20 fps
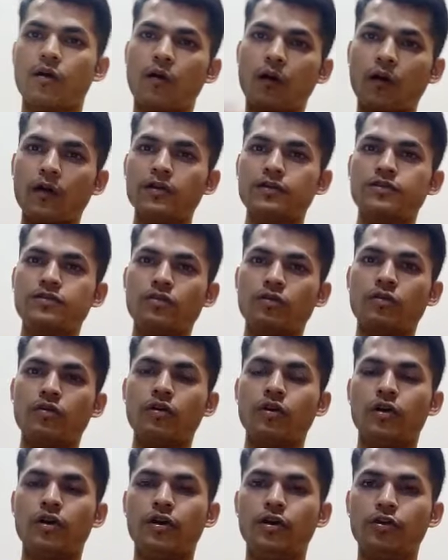
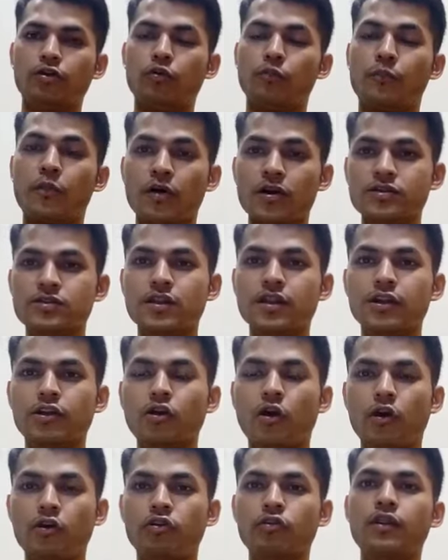Also, to personally
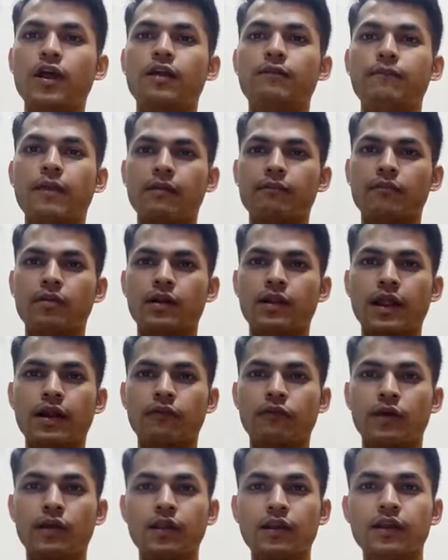talk to that member
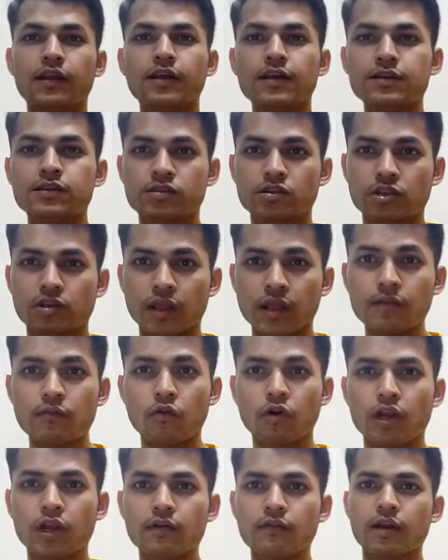that whether he is
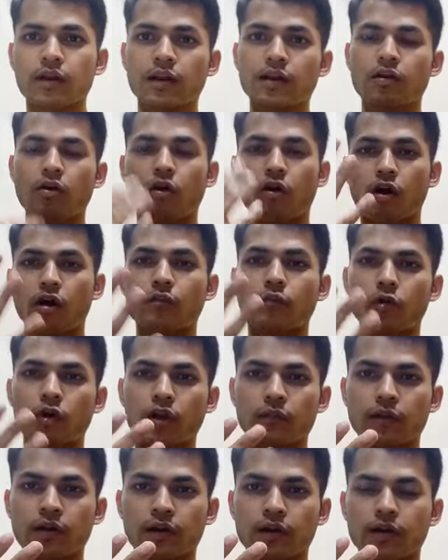demotivated or
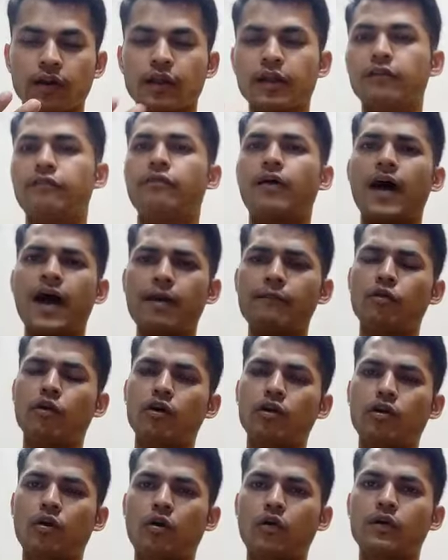motivated. If I am
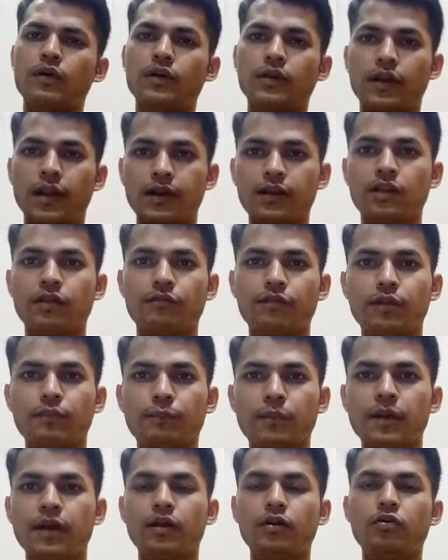not talking, let the
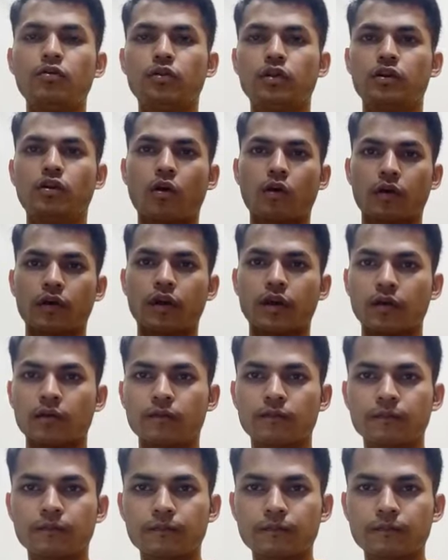VPA do the talking.